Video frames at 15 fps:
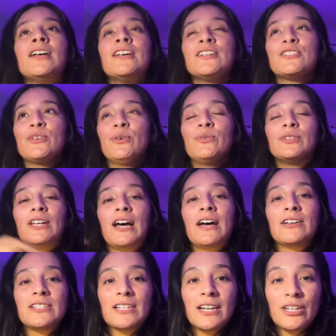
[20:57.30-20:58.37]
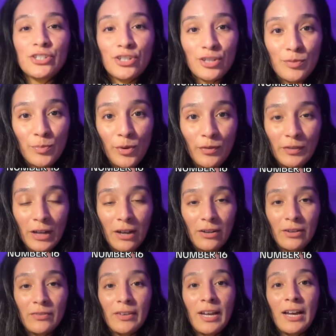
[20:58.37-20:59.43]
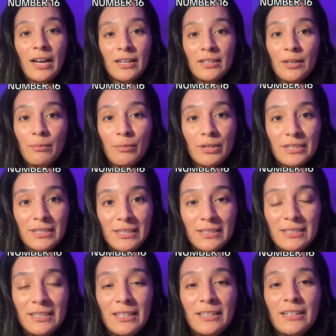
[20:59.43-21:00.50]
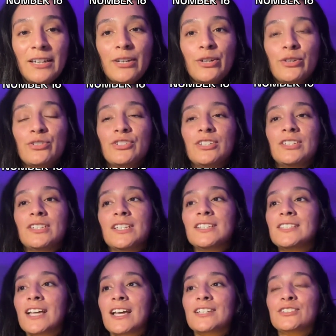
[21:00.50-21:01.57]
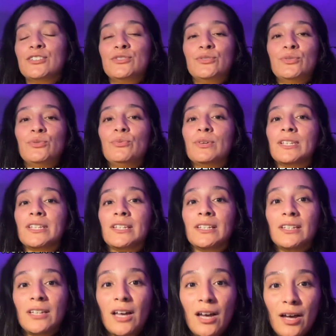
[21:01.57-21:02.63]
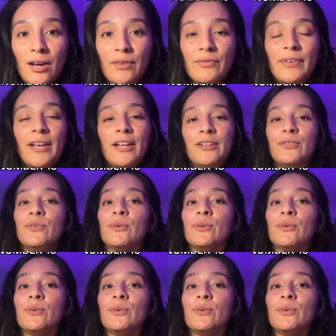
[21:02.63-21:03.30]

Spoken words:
So the house that I just moved out of had number 16 energy. This has to do with love and your